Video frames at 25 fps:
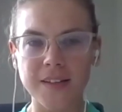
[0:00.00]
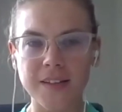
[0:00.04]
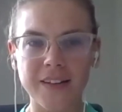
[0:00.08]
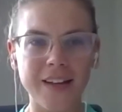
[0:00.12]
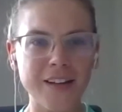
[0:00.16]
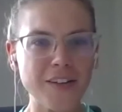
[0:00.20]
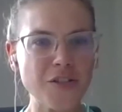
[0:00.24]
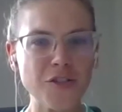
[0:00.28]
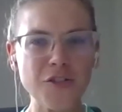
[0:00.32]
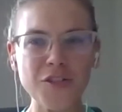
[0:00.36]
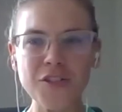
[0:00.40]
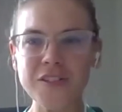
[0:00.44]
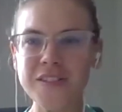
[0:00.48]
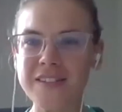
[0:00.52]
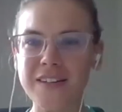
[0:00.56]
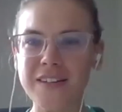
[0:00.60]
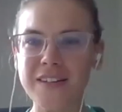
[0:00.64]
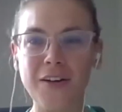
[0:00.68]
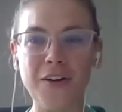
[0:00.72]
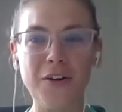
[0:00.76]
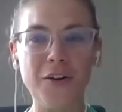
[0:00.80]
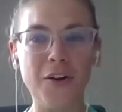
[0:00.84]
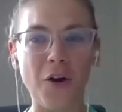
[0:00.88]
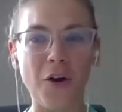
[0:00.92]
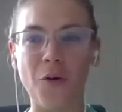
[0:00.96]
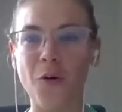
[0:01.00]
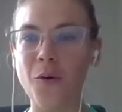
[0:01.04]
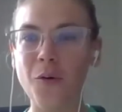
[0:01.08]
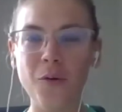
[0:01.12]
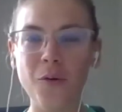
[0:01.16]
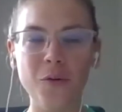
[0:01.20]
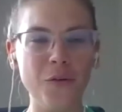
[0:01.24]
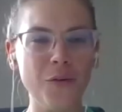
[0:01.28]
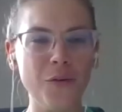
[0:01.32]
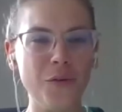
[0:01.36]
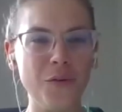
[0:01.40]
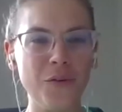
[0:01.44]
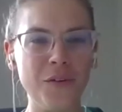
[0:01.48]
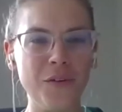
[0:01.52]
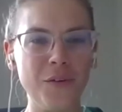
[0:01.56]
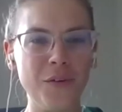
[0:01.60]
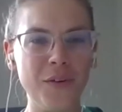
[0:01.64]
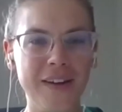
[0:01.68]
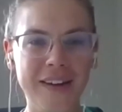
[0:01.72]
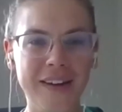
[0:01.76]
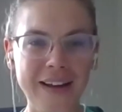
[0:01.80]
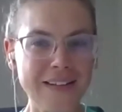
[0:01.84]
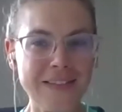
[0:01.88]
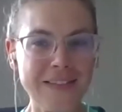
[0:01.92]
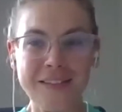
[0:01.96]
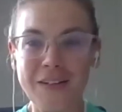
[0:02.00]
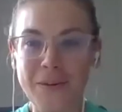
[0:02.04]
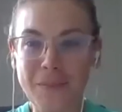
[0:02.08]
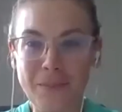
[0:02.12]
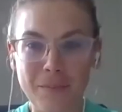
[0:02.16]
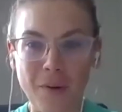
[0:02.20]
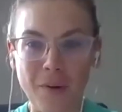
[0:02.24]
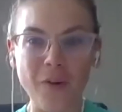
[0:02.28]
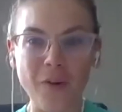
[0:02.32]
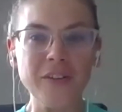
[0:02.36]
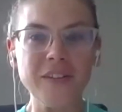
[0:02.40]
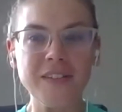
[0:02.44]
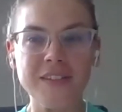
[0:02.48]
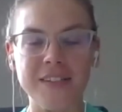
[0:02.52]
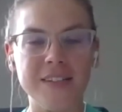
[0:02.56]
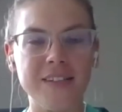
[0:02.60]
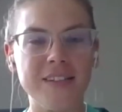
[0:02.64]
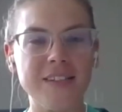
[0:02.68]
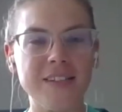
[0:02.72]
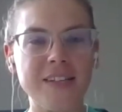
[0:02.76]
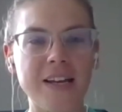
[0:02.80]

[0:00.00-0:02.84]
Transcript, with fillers: Let's just go get some multis.